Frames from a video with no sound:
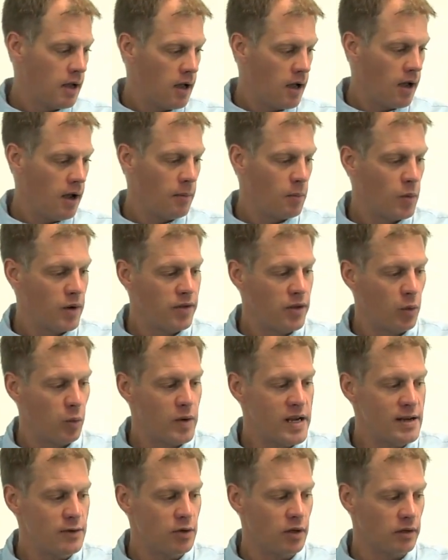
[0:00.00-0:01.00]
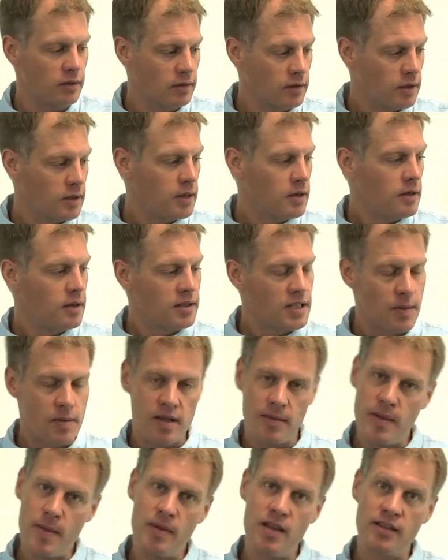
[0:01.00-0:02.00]
uh, with a region,
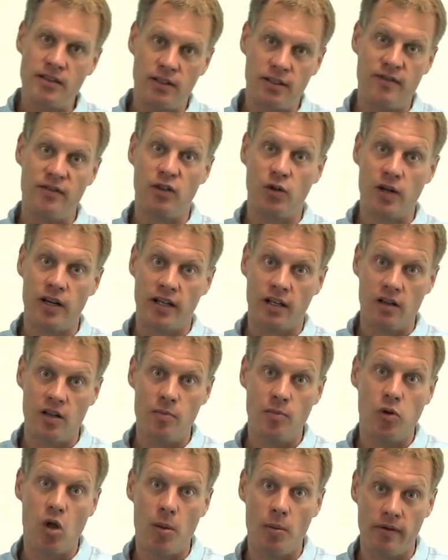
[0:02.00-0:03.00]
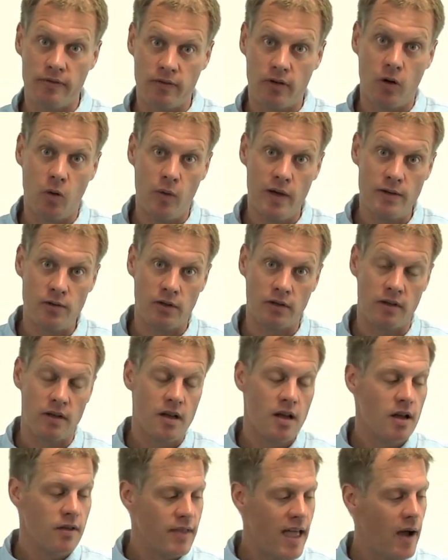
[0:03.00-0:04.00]
something that maybe is critical employment for a region.
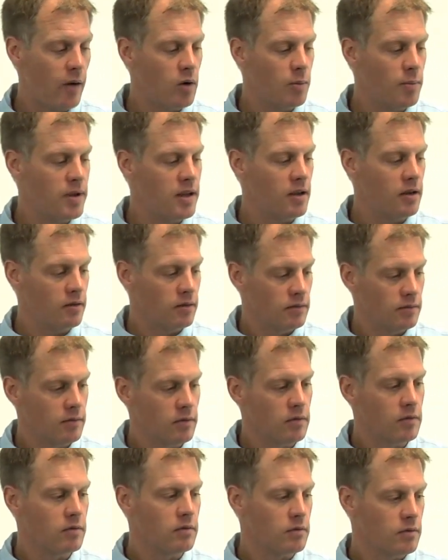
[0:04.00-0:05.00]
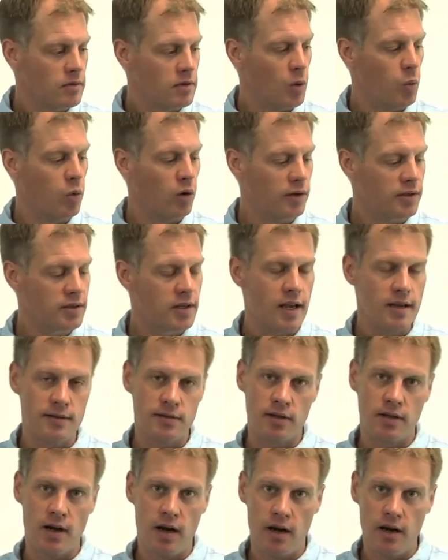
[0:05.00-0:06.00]
That would be the worst
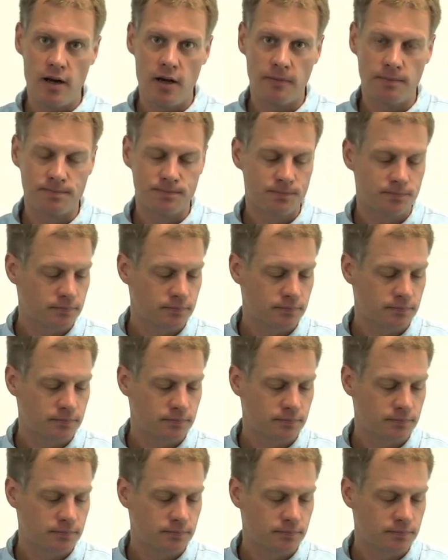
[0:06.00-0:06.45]
case scenario.